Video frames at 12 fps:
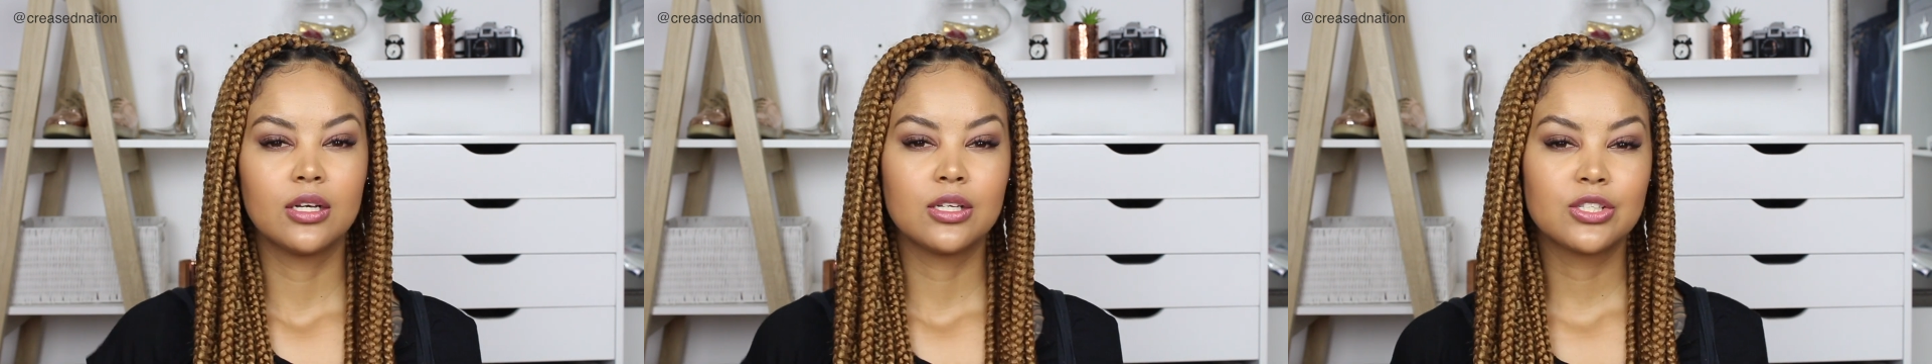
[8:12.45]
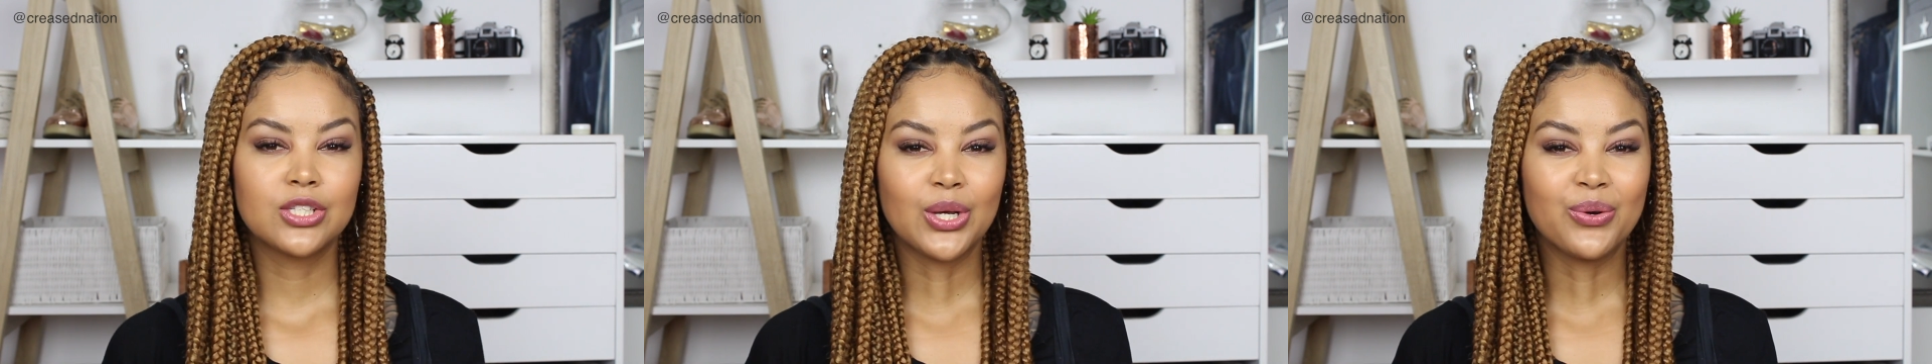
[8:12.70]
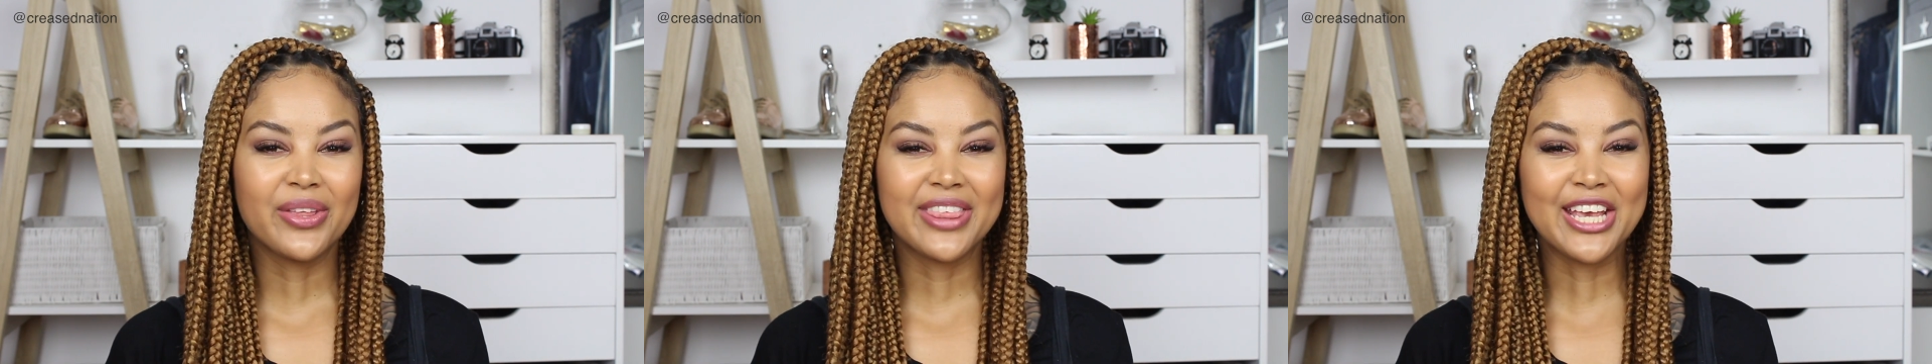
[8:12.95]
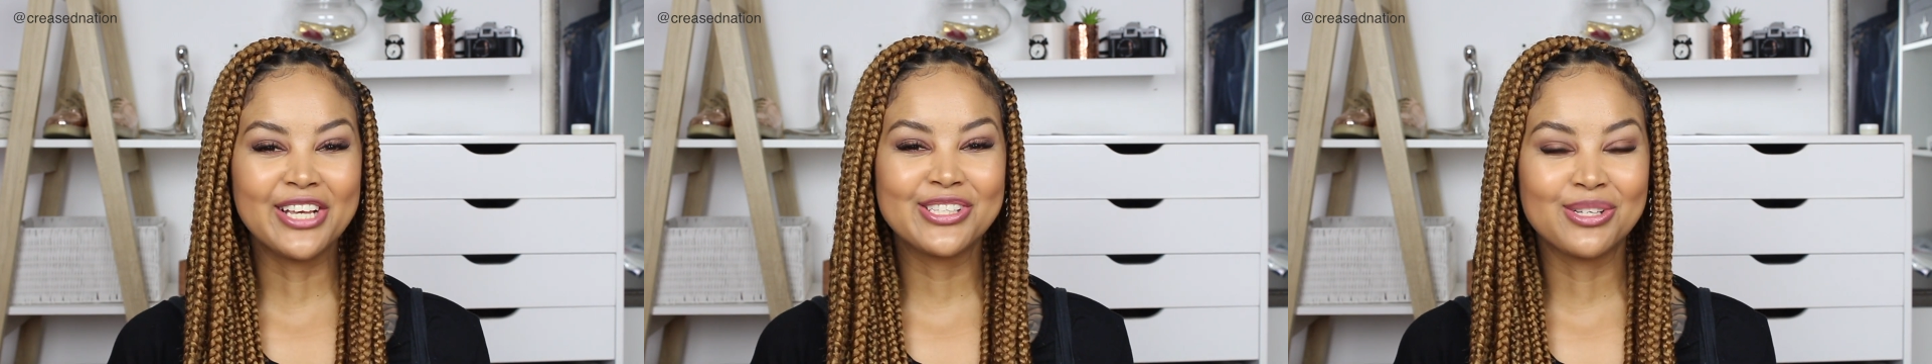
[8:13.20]
So
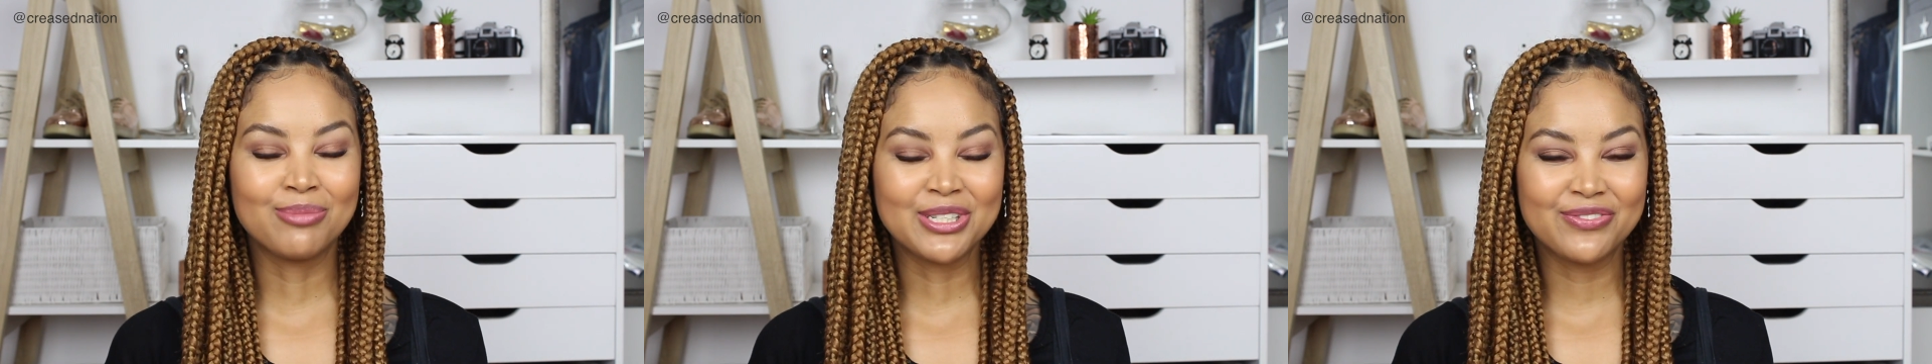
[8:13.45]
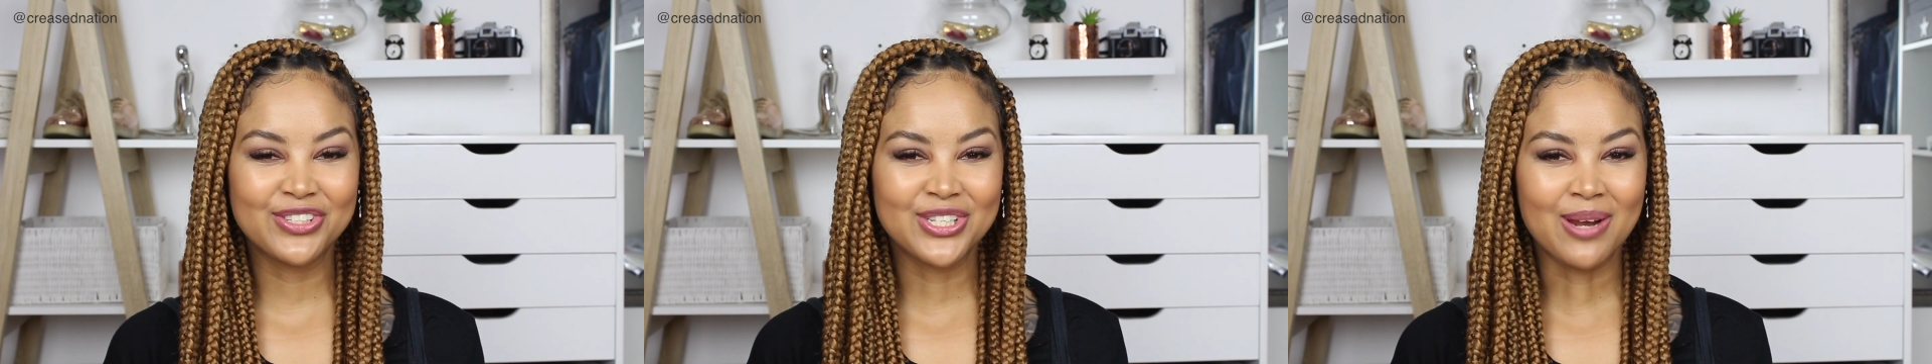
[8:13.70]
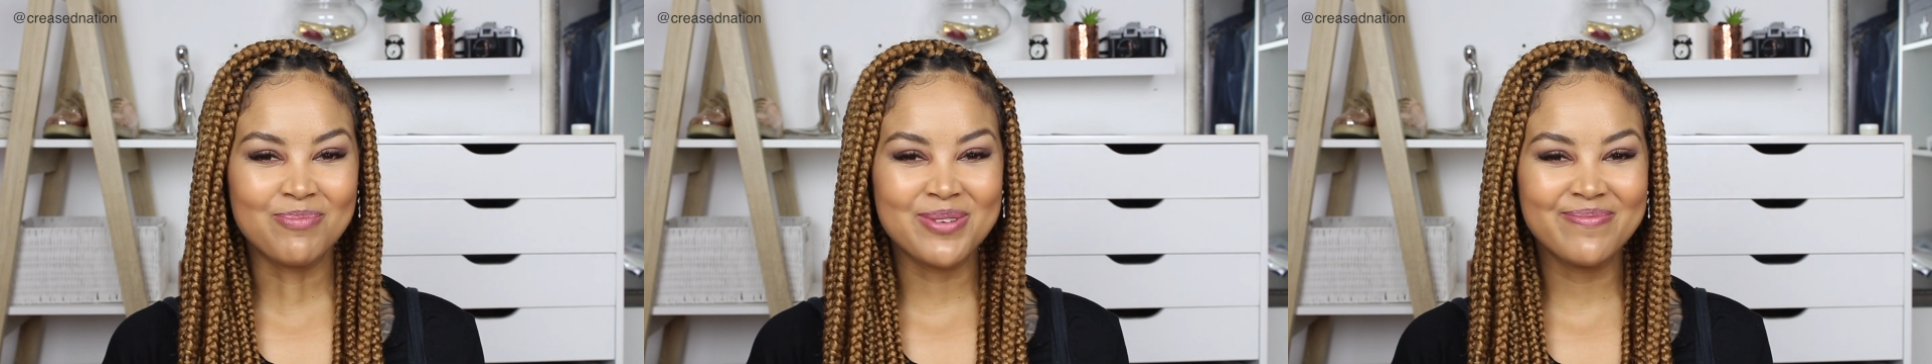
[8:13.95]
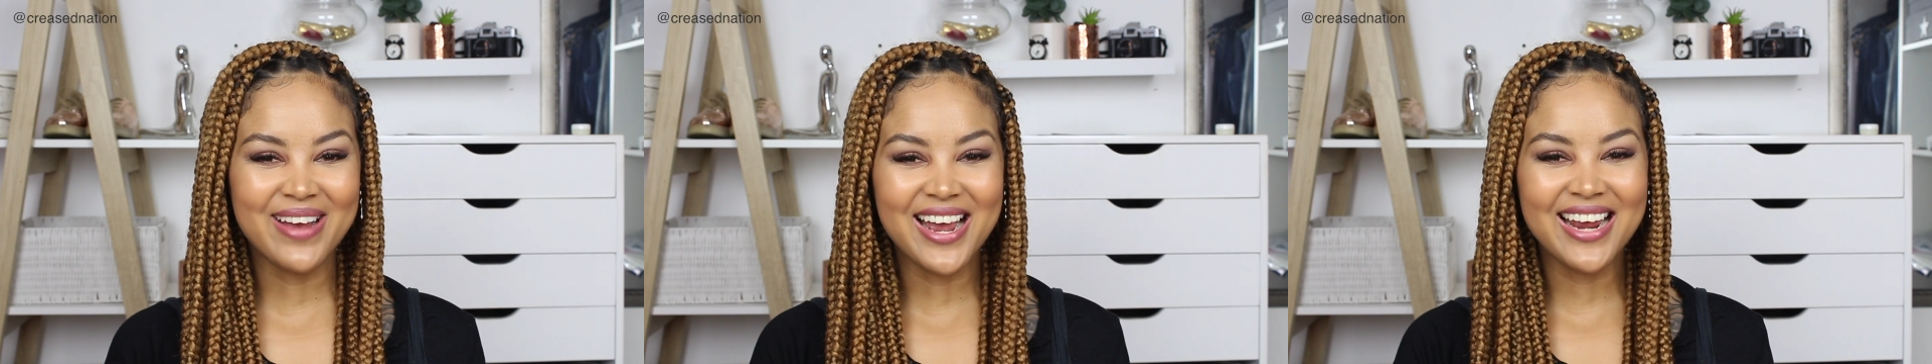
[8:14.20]
thank you so much for
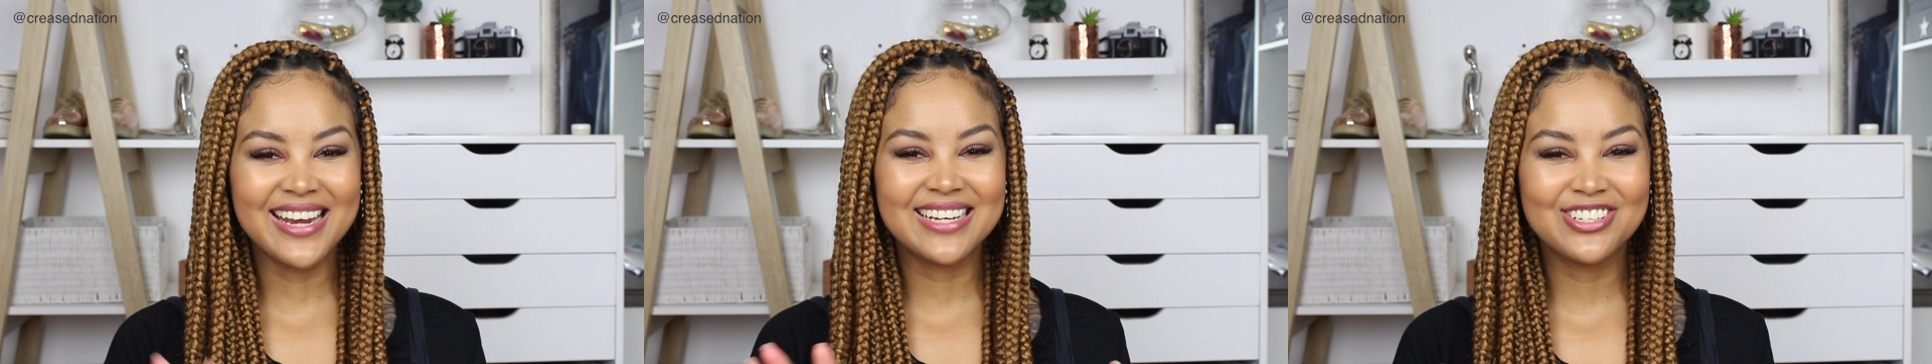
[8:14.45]
stopping by.